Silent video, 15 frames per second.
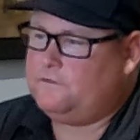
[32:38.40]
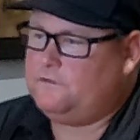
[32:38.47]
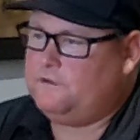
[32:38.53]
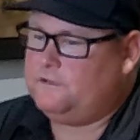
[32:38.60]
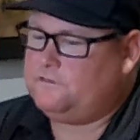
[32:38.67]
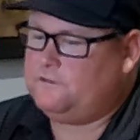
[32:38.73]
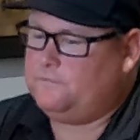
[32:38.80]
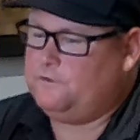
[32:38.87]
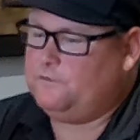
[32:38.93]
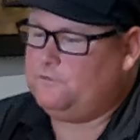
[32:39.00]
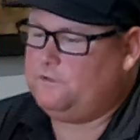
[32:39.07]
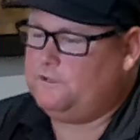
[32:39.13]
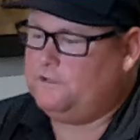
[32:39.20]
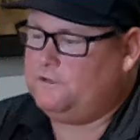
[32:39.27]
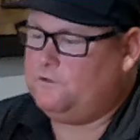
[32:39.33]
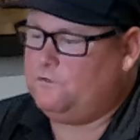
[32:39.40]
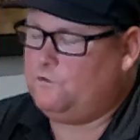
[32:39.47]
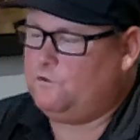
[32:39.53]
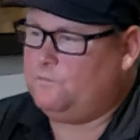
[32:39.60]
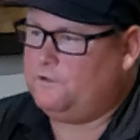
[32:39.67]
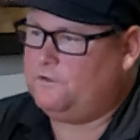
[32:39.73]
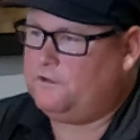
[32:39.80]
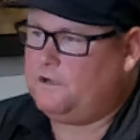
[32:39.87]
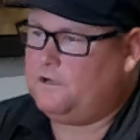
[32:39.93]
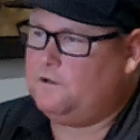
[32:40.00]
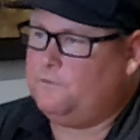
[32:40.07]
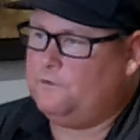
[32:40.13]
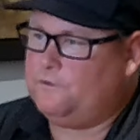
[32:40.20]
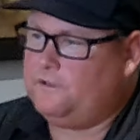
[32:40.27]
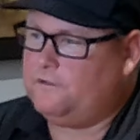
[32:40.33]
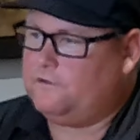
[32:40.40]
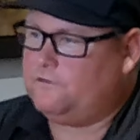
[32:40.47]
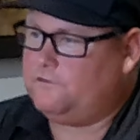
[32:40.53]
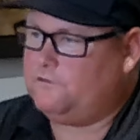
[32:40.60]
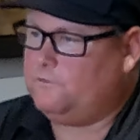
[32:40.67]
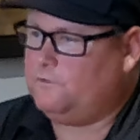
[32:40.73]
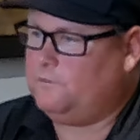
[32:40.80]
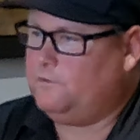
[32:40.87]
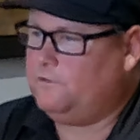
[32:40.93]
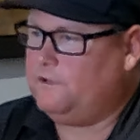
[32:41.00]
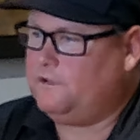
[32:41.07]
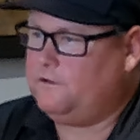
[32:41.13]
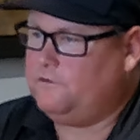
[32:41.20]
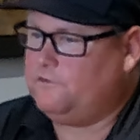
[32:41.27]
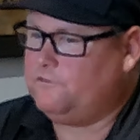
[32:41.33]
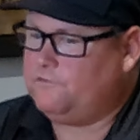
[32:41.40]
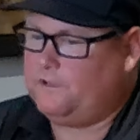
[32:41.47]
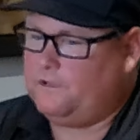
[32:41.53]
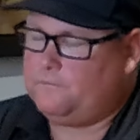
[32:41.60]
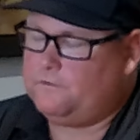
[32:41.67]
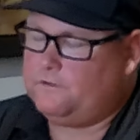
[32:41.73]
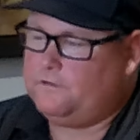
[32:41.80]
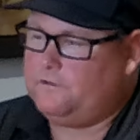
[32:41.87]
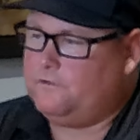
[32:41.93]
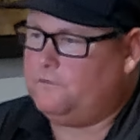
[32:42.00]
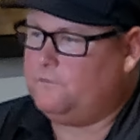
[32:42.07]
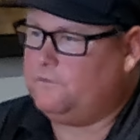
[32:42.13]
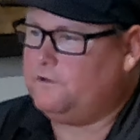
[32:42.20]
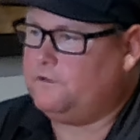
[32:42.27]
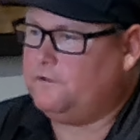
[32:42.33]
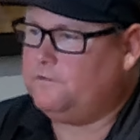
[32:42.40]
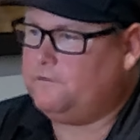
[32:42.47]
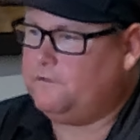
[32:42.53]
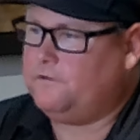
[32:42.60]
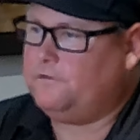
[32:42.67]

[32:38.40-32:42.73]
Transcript: it's not something you really go home and talk about either. You don't want to put that on your family. You don't want to,